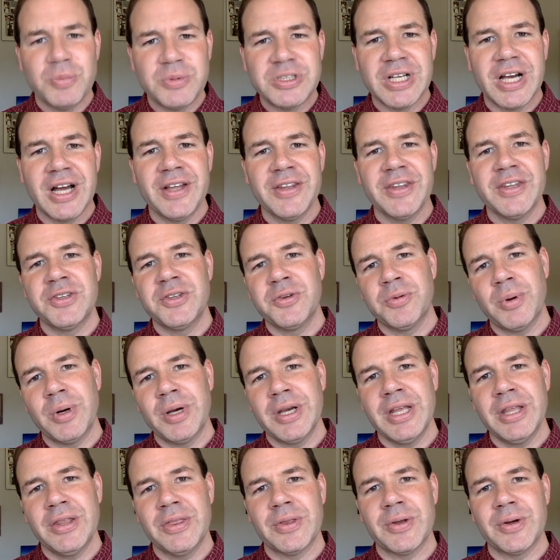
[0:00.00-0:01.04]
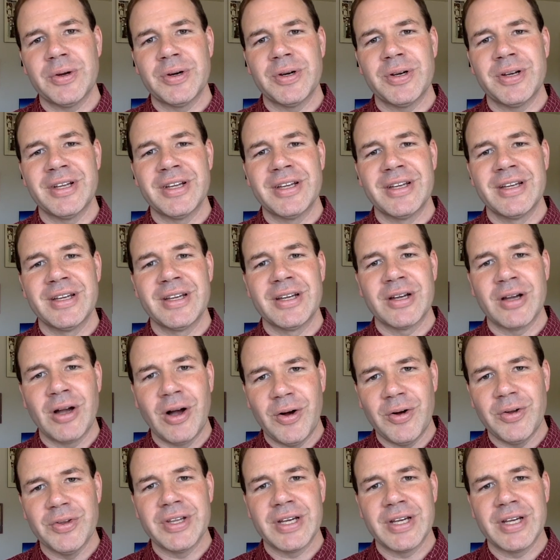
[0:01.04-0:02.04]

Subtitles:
John the 23rd called a